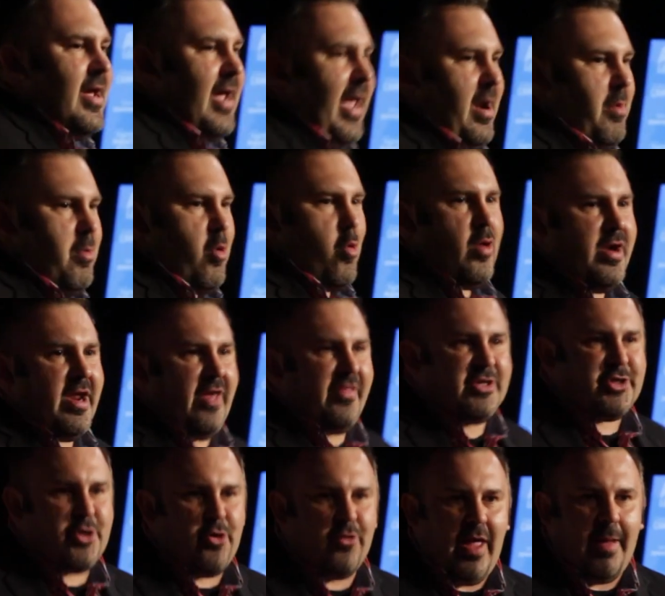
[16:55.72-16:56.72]
And I remember one day
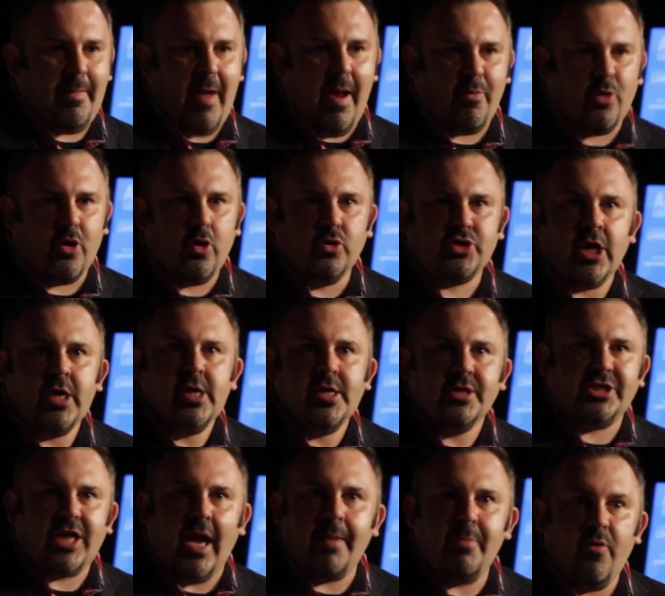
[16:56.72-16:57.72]
this girl named April goes,
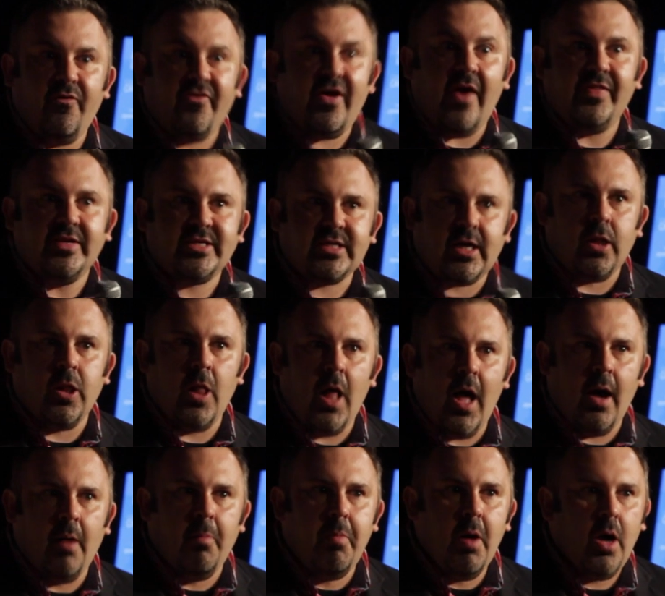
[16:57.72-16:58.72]
Jamie, we've got this
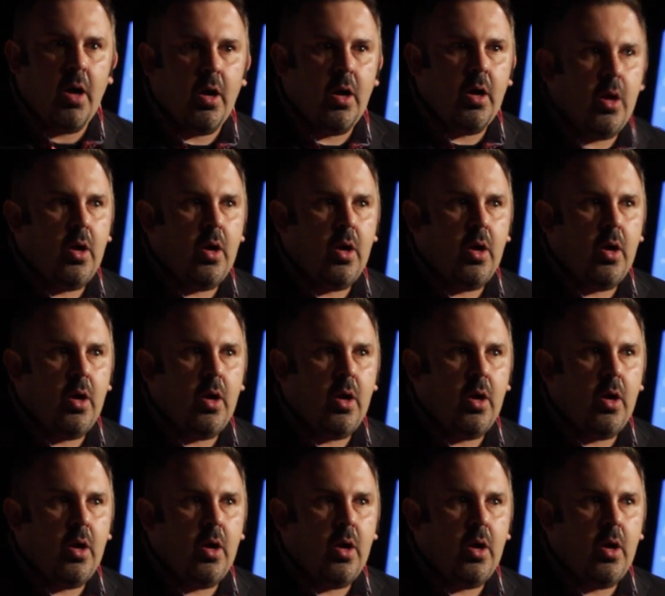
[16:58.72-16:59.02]
club.